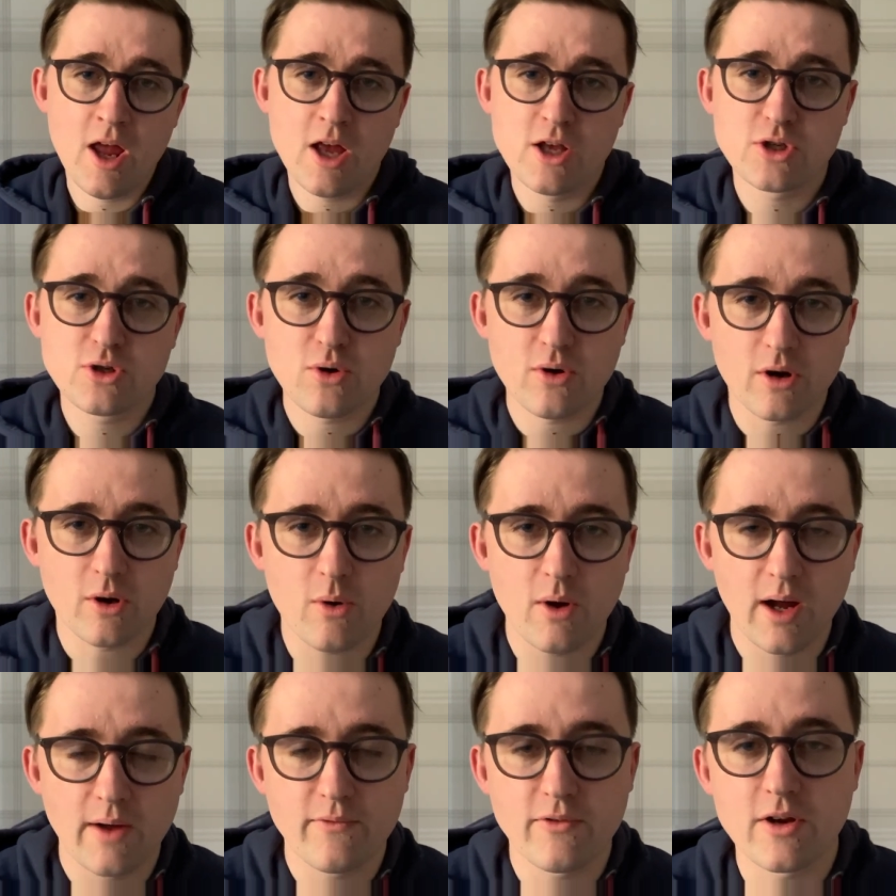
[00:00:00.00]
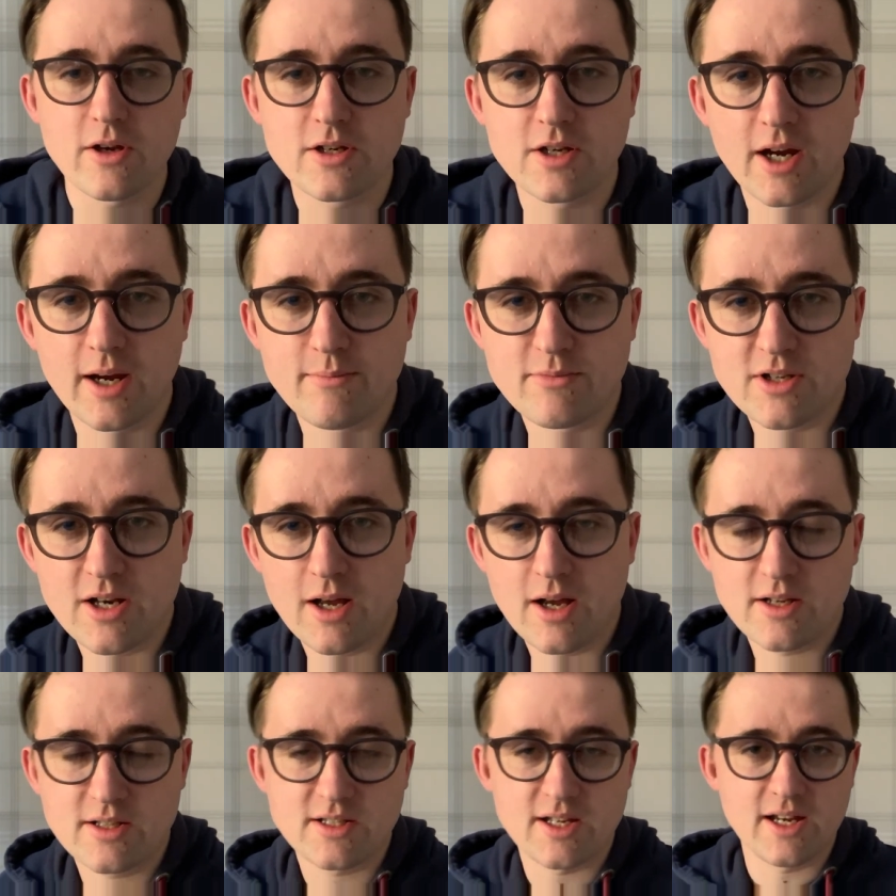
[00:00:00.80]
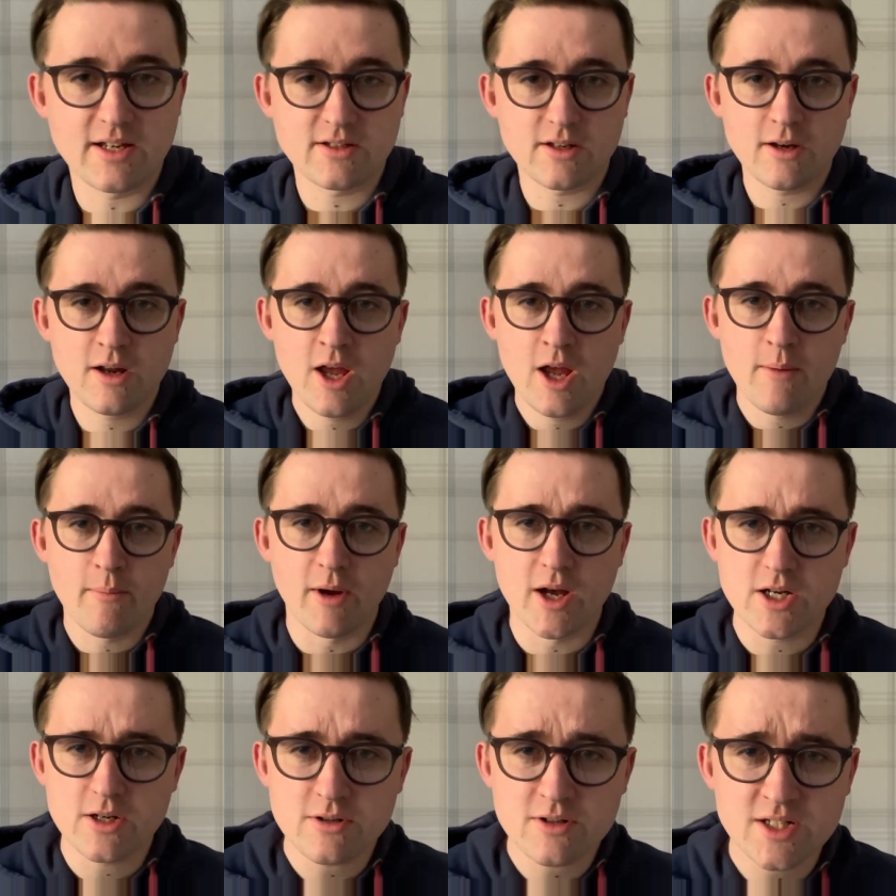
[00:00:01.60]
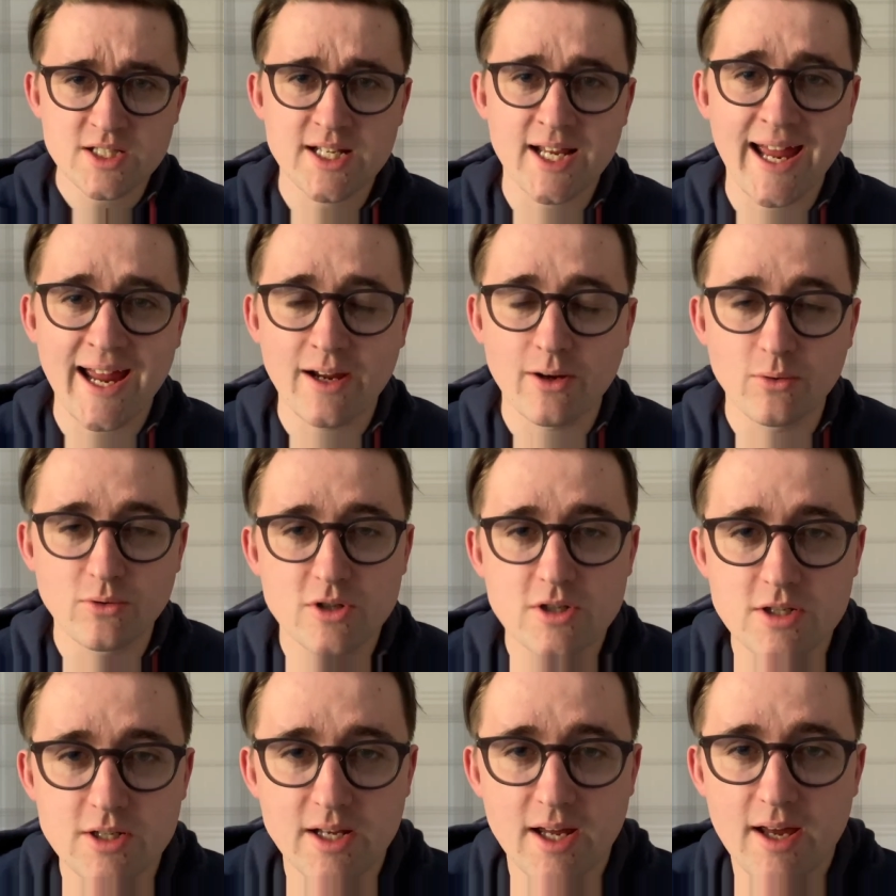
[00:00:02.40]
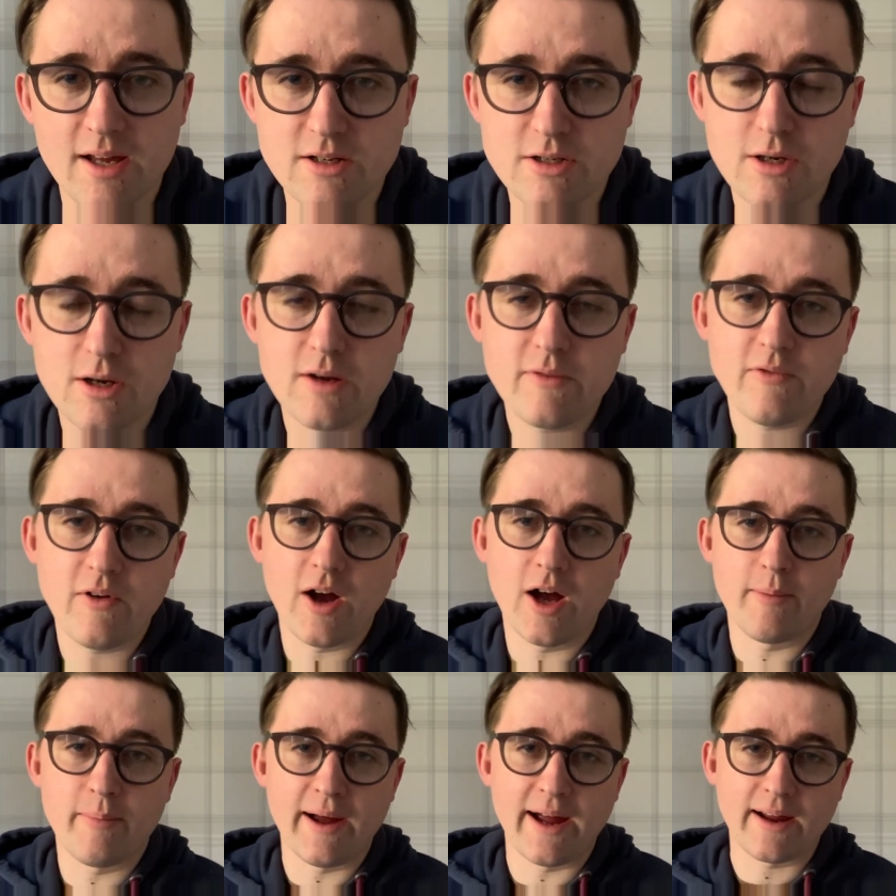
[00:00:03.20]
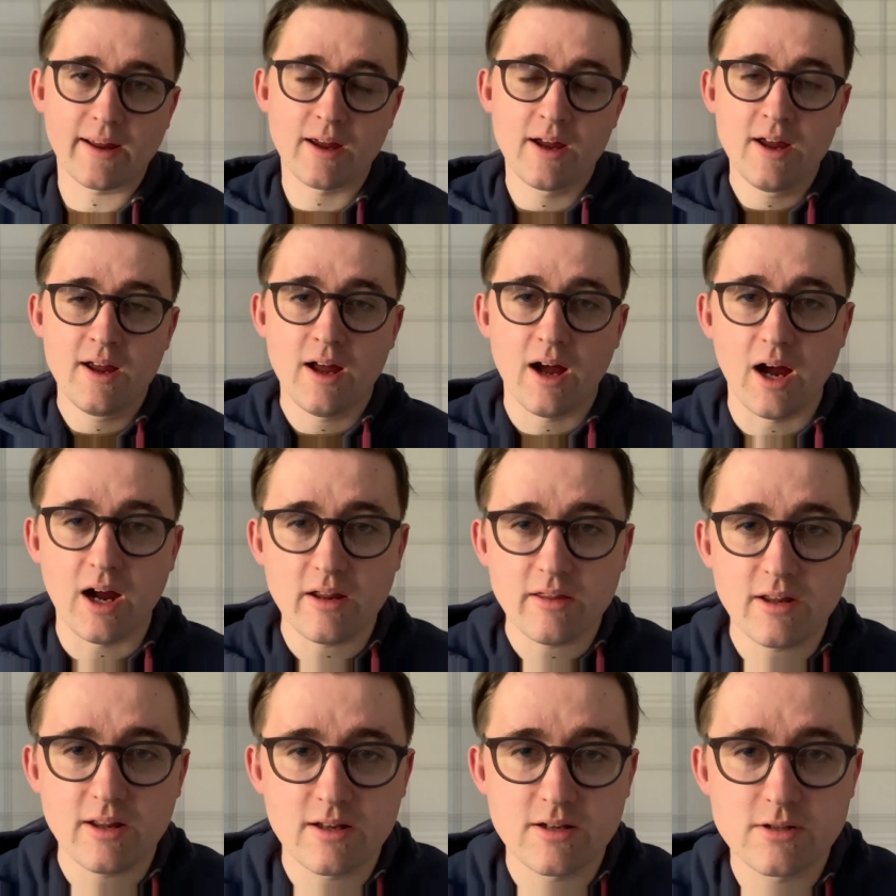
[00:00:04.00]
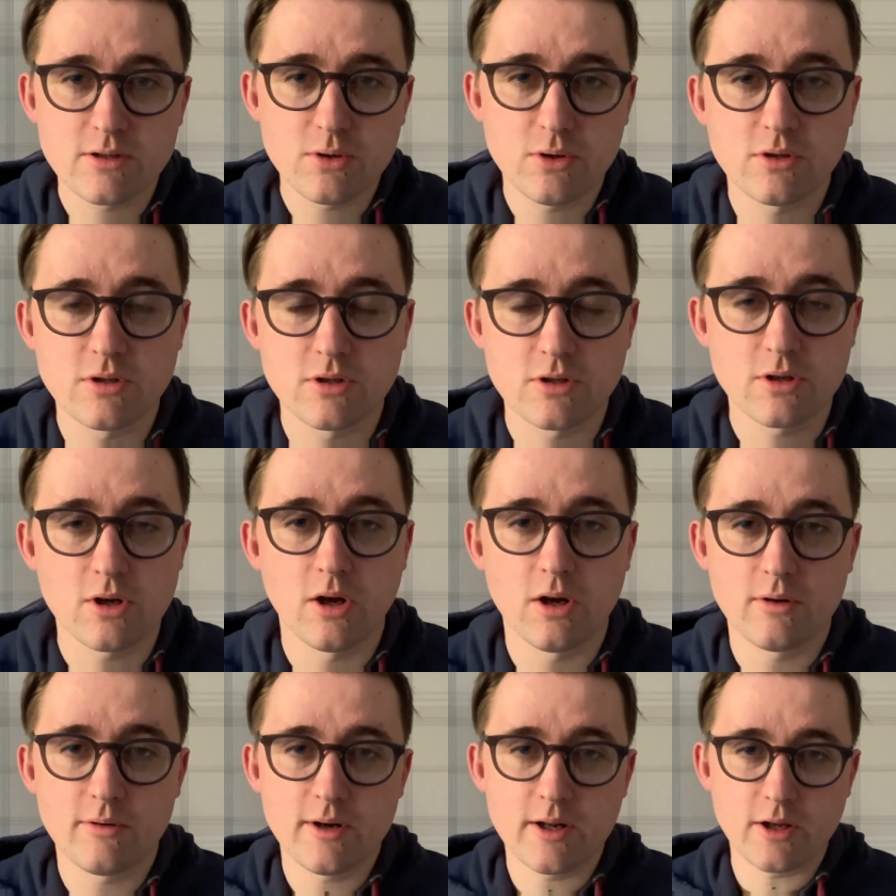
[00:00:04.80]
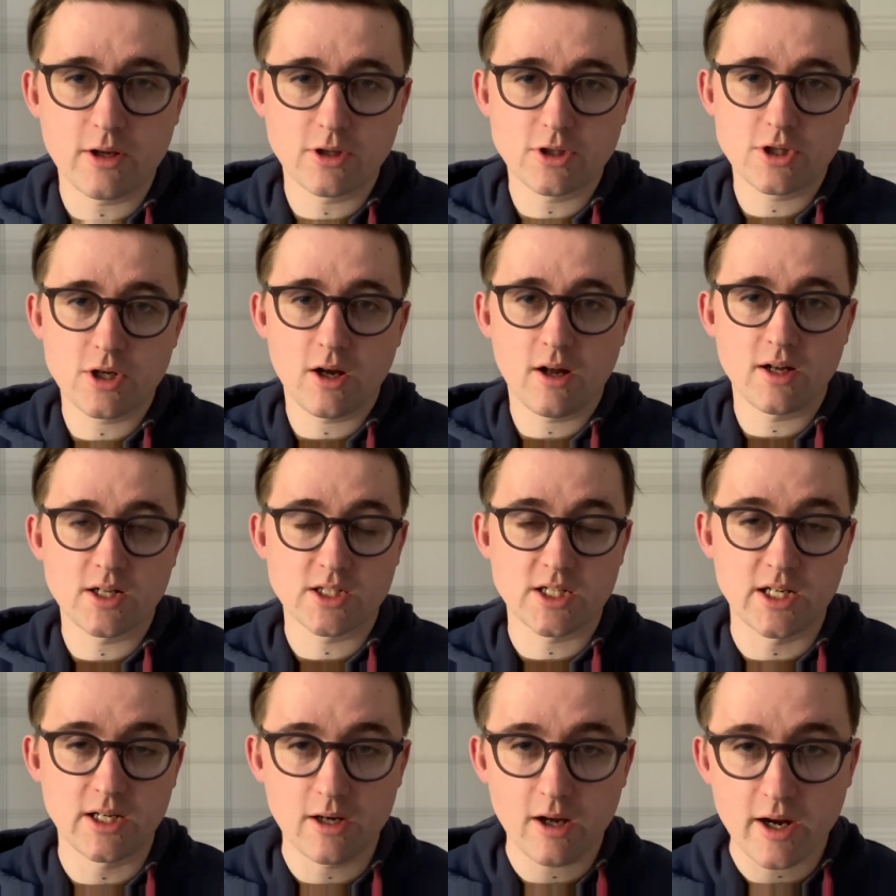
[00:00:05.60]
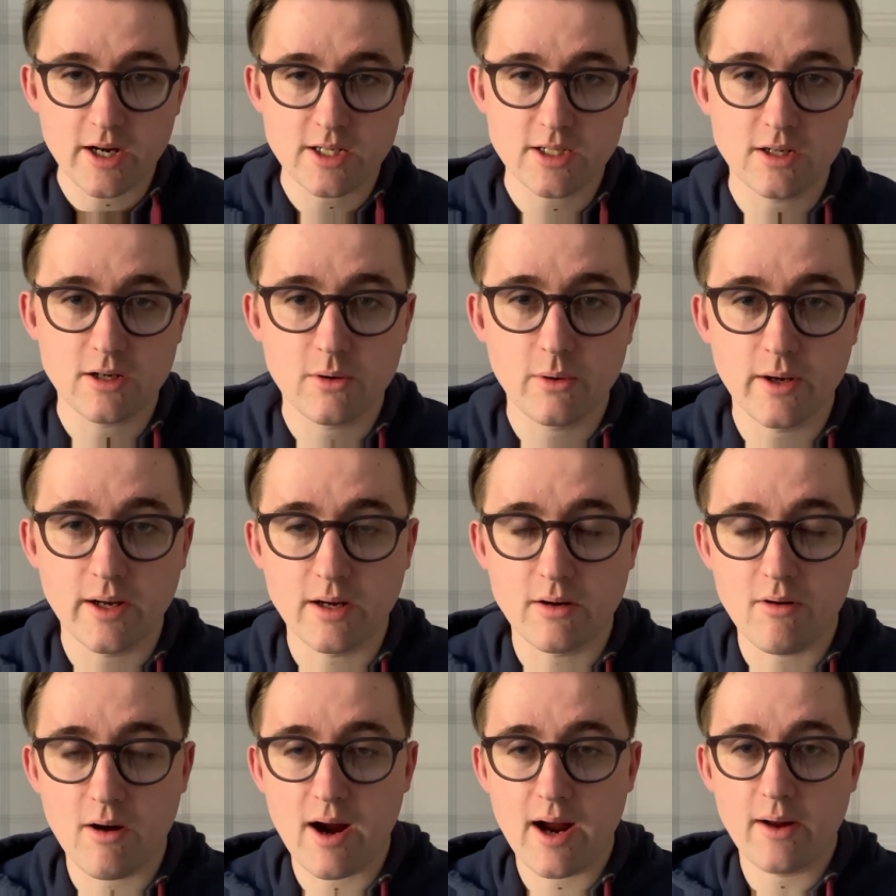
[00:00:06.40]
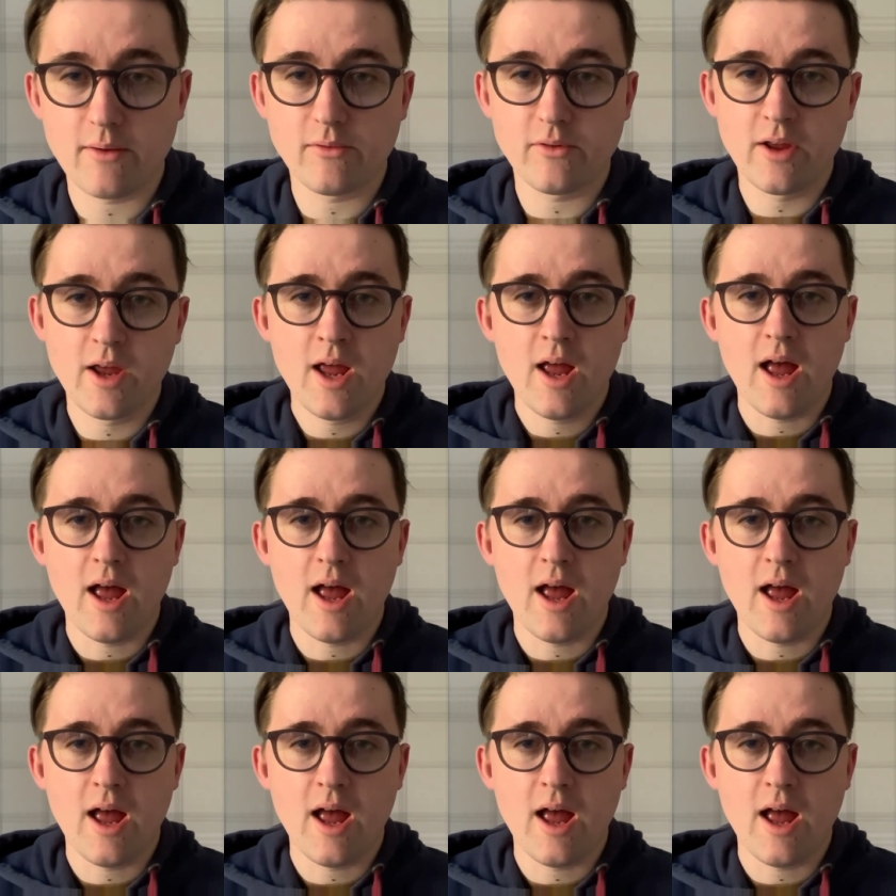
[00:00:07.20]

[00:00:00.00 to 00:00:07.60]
Saw it quite a few times last season, but as long as Tangle doesn't get too far back, I think this horse has got a really good chance. He likes the quick ground.